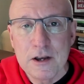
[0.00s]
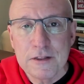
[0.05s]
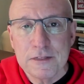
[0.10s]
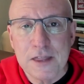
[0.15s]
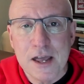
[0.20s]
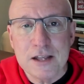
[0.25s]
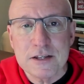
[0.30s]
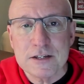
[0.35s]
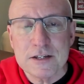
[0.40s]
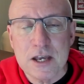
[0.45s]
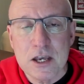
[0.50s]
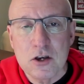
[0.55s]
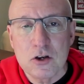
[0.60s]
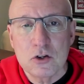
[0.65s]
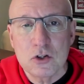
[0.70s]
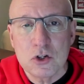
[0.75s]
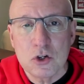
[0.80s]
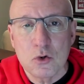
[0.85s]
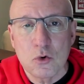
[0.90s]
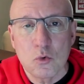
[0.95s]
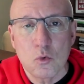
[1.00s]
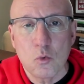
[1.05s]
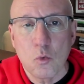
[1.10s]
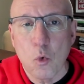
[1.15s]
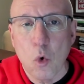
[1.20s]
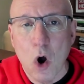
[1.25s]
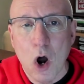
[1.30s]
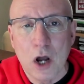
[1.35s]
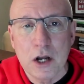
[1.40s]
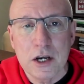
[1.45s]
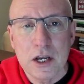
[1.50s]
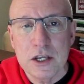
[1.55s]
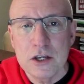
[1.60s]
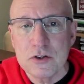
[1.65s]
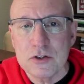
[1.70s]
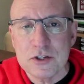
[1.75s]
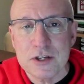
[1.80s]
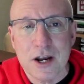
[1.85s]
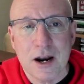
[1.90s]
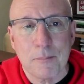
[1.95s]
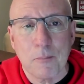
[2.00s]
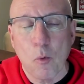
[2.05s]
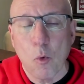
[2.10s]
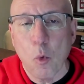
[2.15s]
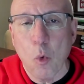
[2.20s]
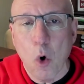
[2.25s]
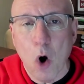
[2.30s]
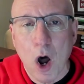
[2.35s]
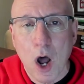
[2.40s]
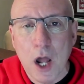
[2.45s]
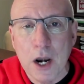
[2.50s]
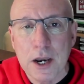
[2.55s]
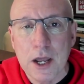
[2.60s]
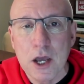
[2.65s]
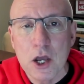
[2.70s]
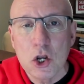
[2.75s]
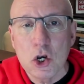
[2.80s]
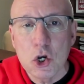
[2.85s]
Let's say you do one, you set up one